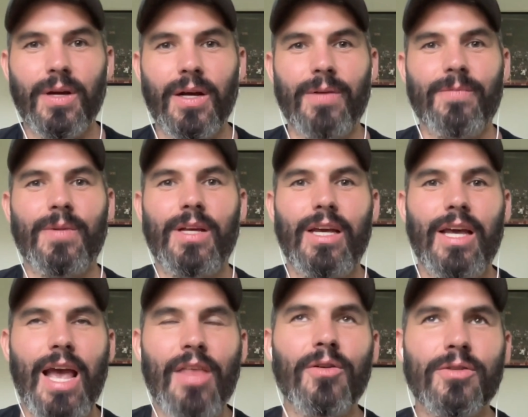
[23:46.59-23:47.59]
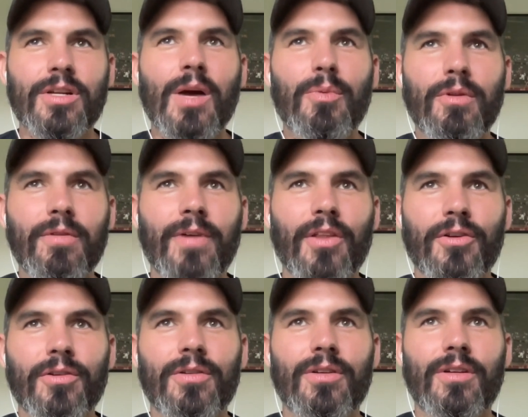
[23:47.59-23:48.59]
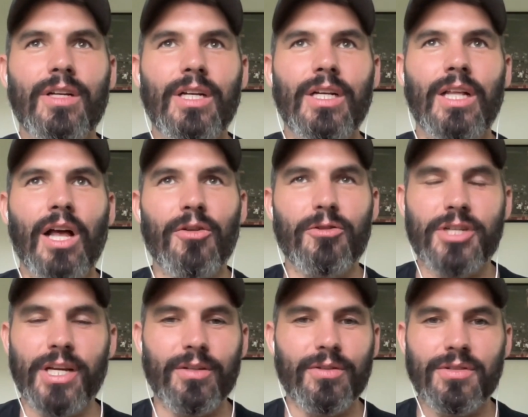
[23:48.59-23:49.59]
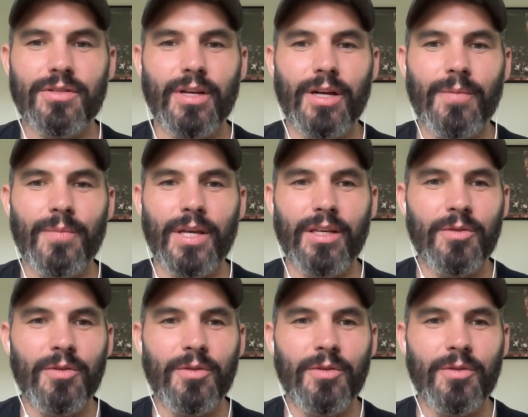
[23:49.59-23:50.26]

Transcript: And there's a couple of other channels that